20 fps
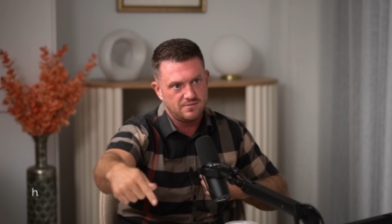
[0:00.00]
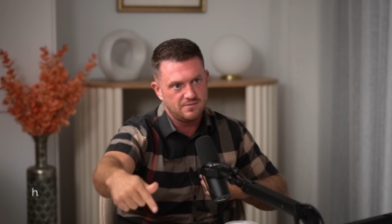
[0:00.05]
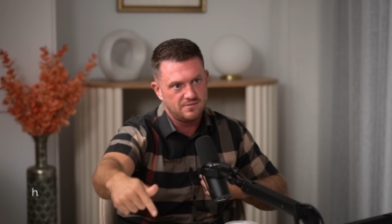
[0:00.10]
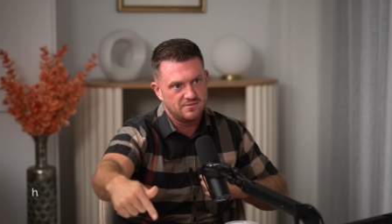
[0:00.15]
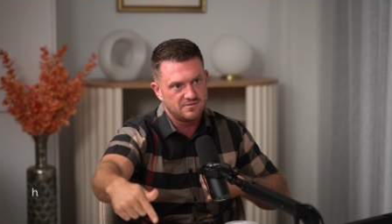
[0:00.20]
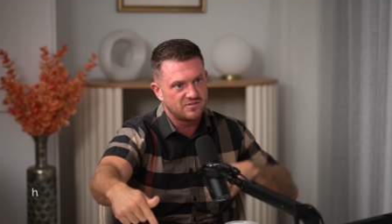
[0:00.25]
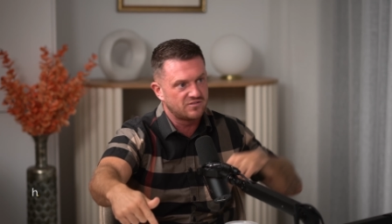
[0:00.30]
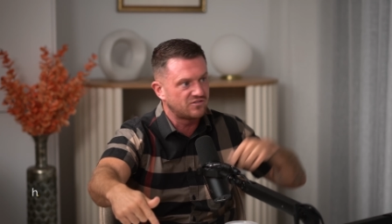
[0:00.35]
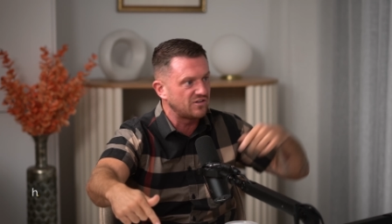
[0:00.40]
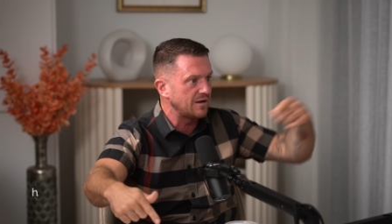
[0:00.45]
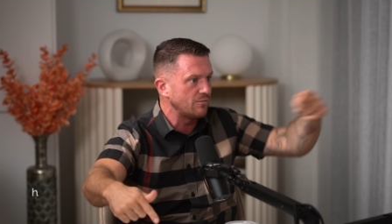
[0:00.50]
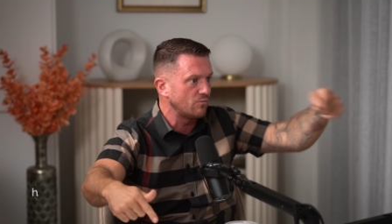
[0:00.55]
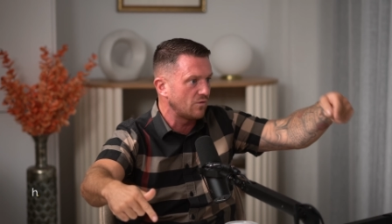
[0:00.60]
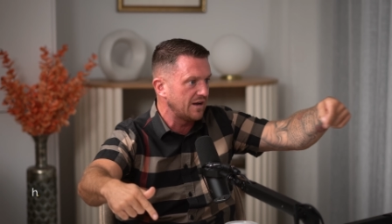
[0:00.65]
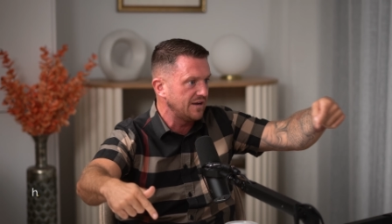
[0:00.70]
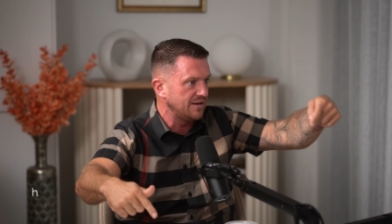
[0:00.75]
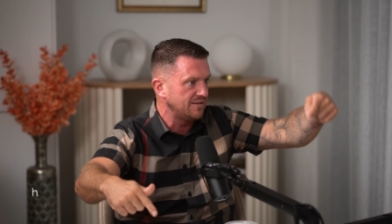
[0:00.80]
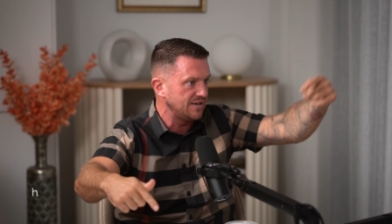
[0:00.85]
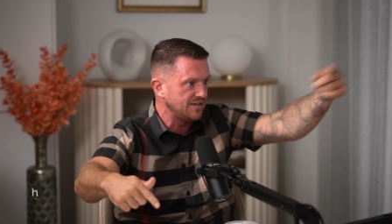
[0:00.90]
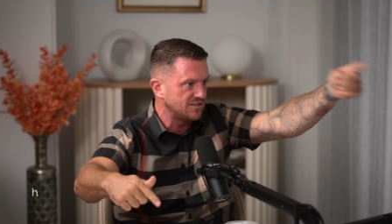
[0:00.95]
Mm. The same
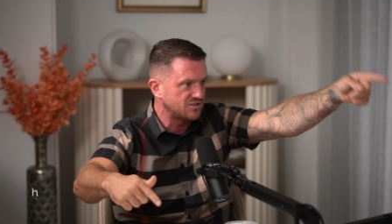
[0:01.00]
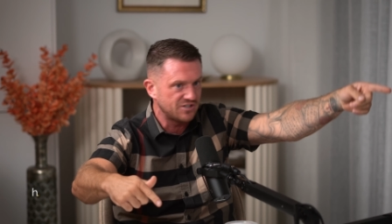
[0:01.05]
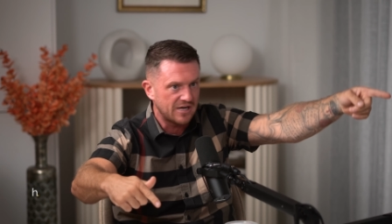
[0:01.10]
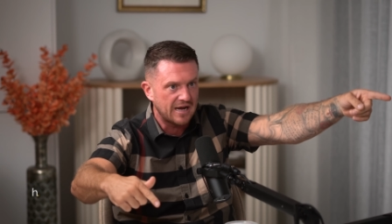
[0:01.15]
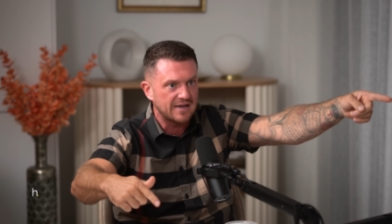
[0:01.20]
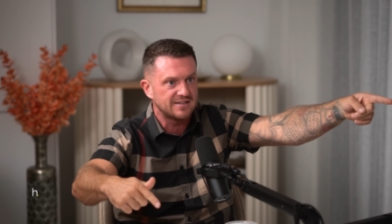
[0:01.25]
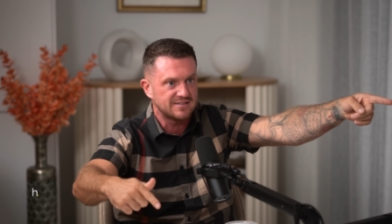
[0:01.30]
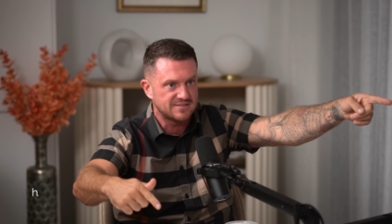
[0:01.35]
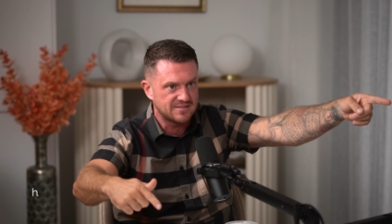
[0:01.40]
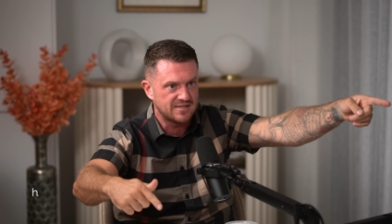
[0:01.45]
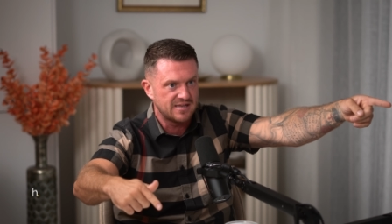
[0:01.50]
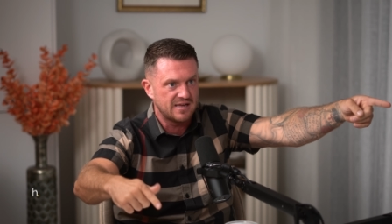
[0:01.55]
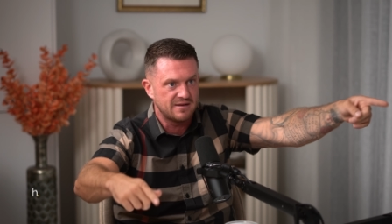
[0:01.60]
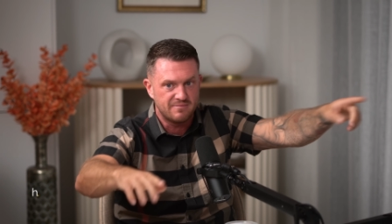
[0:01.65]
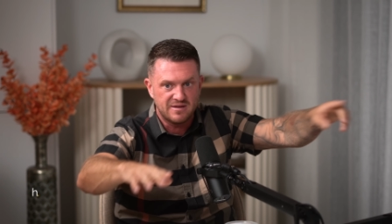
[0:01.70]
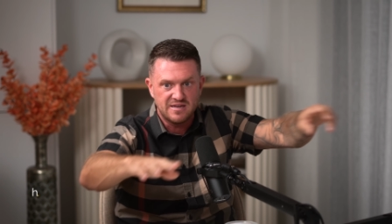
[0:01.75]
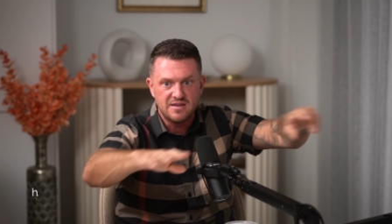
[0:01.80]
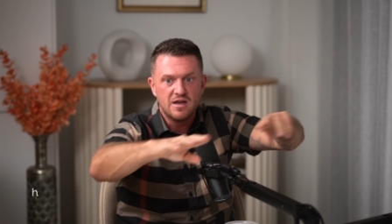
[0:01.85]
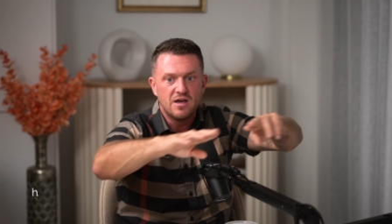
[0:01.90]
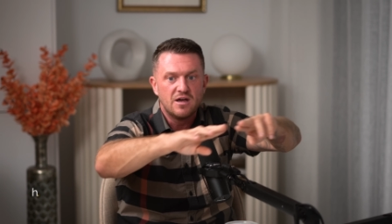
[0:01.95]
way these jihadists are the
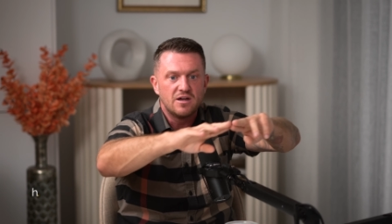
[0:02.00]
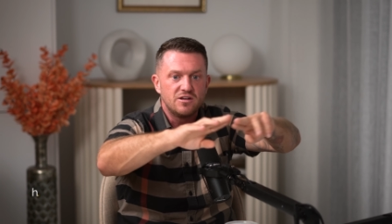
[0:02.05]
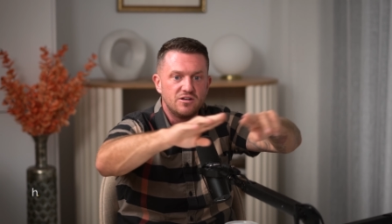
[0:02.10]
enemy.